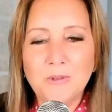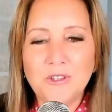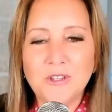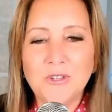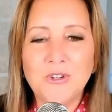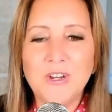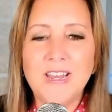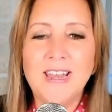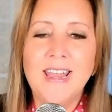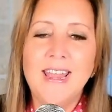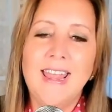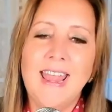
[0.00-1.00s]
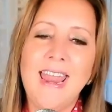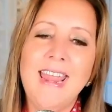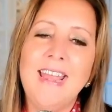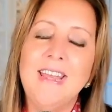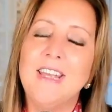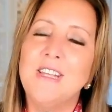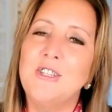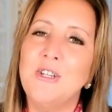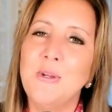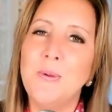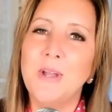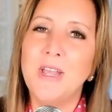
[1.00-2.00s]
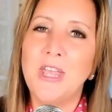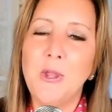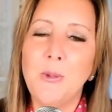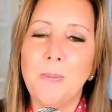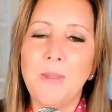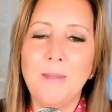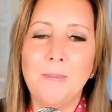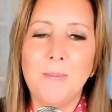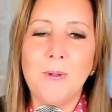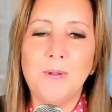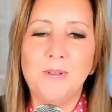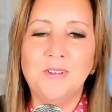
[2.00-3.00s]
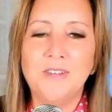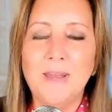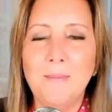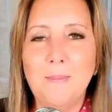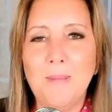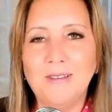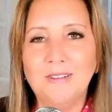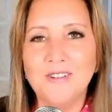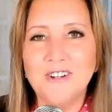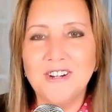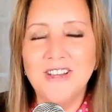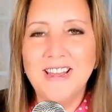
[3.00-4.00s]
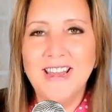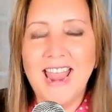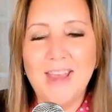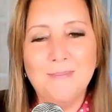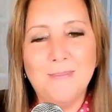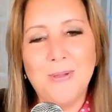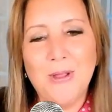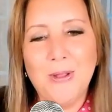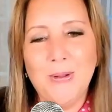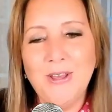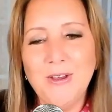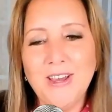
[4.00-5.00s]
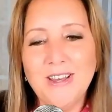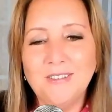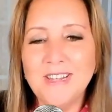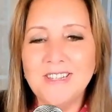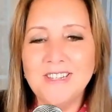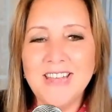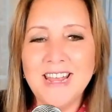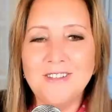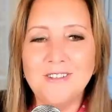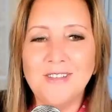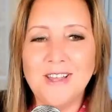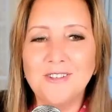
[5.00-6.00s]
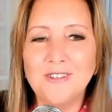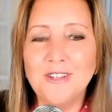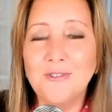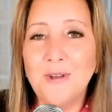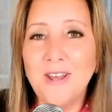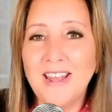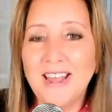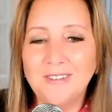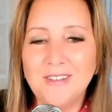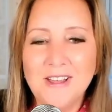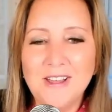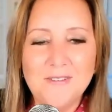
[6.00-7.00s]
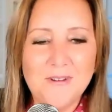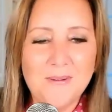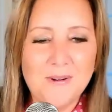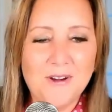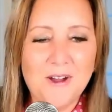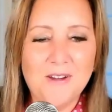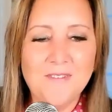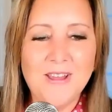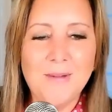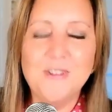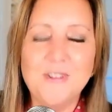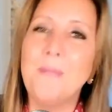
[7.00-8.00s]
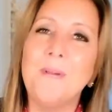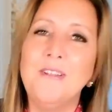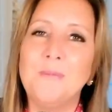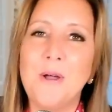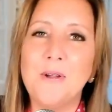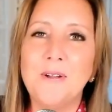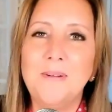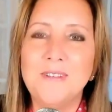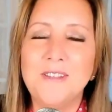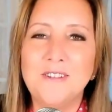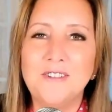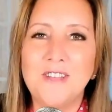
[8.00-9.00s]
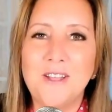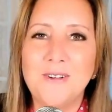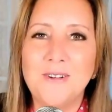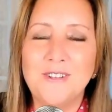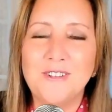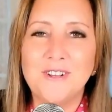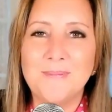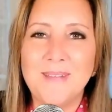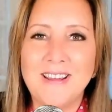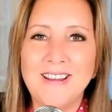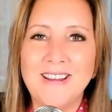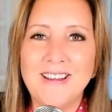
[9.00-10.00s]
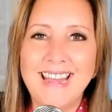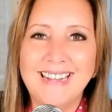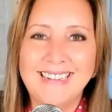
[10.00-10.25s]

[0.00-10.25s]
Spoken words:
children and 2 cute pit bulls named Buster and Blue. And you're going to see today she's actually joining us from her RV. Would y'all please welcome to the show, Shug Bury.